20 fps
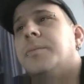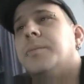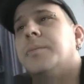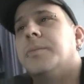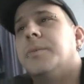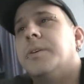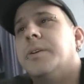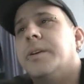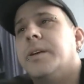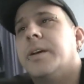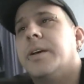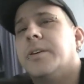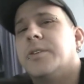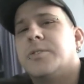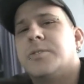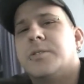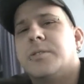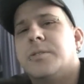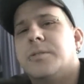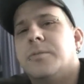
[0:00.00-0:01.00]
But yeah, it
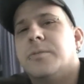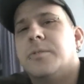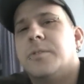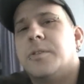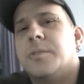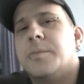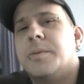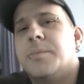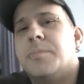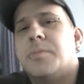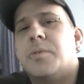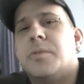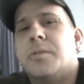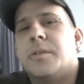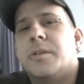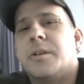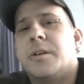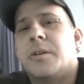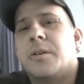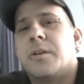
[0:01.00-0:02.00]
shouldn't really be
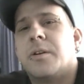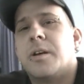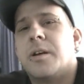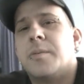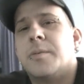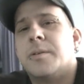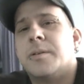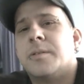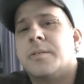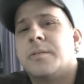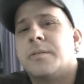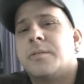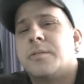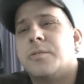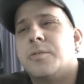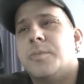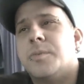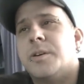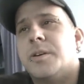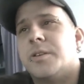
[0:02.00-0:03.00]
pulling and grabbing
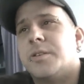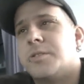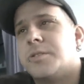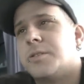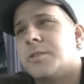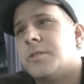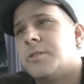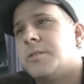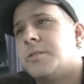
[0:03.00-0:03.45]
too much.